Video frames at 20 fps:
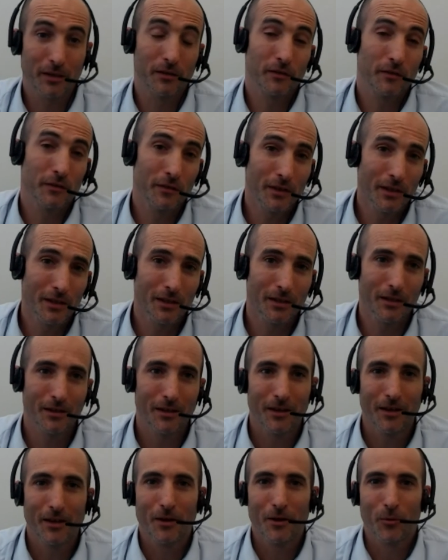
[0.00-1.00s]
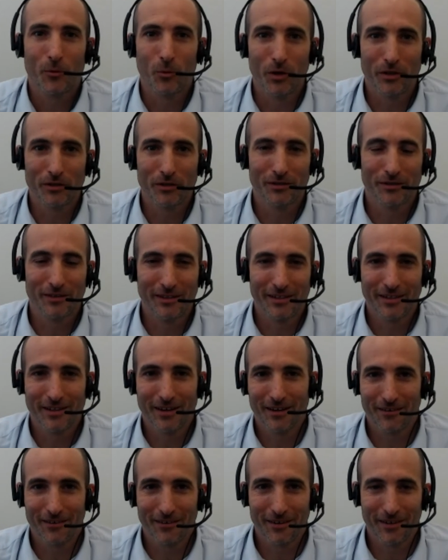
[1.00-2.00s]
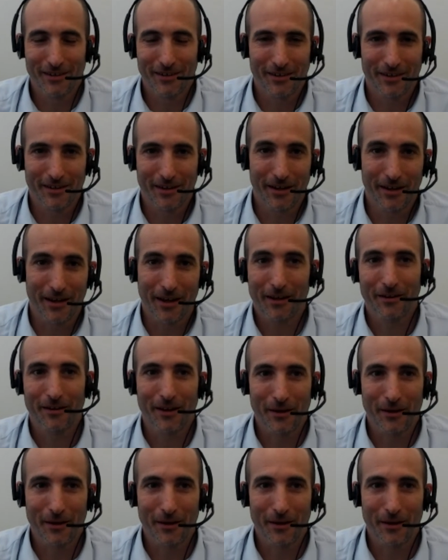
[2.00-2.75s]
and see whether they are uh,